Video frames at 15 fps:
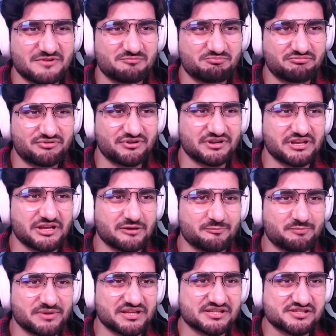Pretty
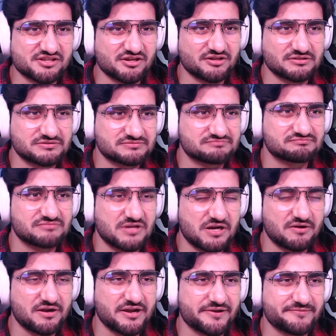upbeat song. All
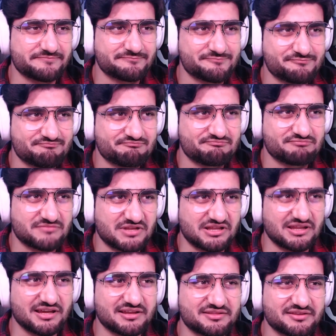right. I
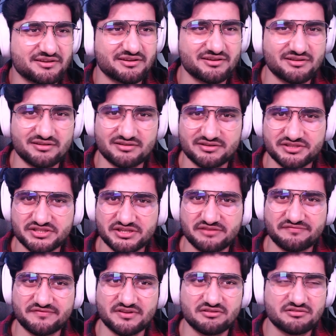like the
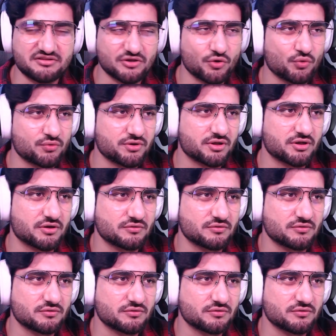shift in tone, you know?